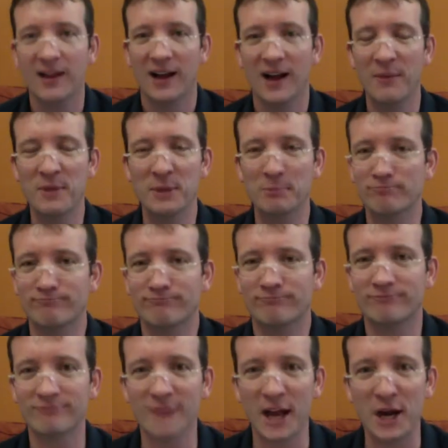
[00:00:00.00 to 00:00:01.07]
I mean,
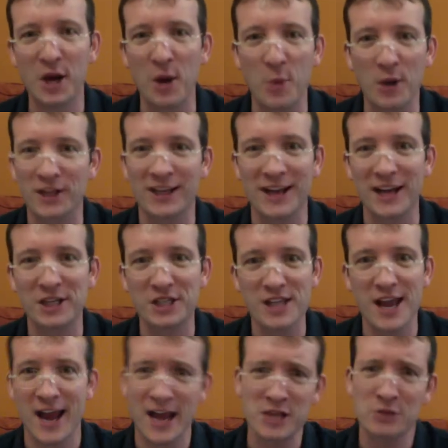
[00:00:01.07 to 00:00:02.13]
I don't know what connection
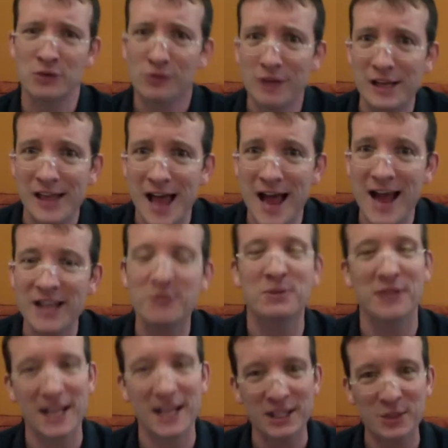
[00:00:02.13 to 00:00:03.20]
that has with green lines, but
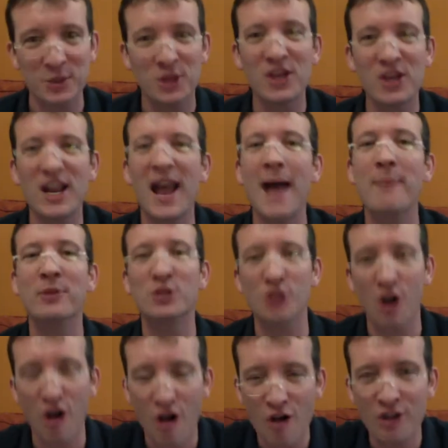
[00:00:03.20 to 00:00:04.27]
that sort of thing happens
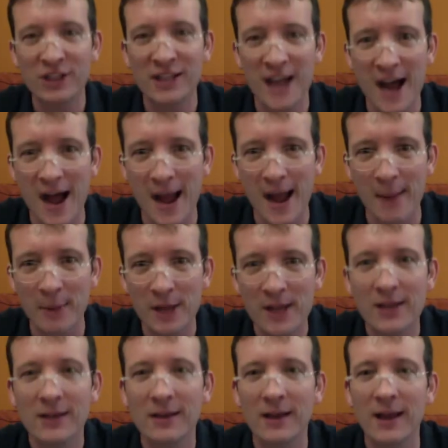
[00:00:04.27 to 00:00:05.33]
all the time
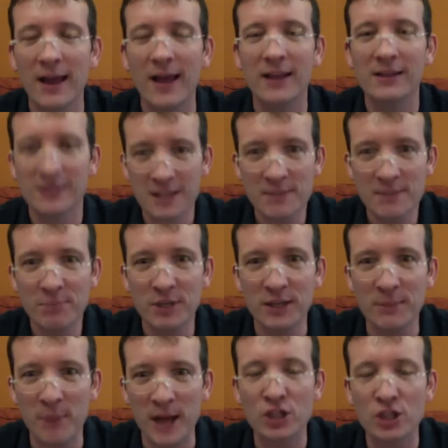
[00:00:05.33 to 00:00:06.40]
simply
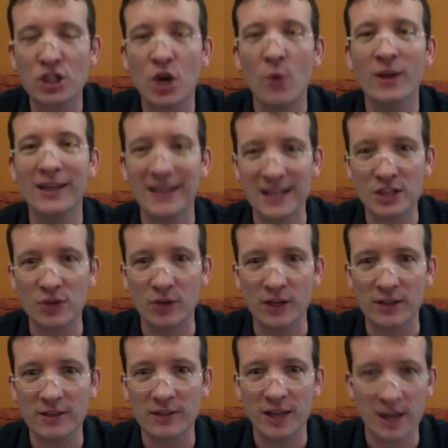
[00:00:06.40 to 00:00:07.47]
by showing an
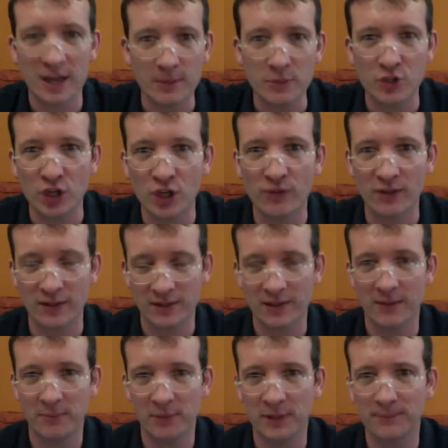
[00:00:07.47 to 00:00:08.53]
interest and observing
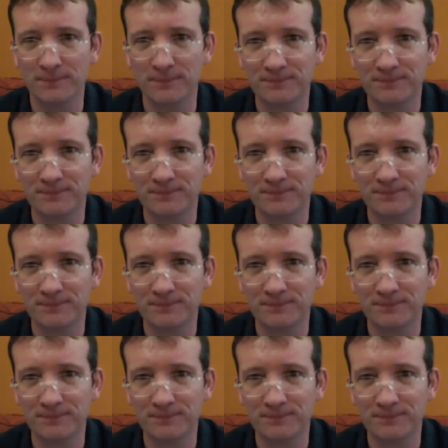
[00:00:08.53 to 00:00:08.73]
something.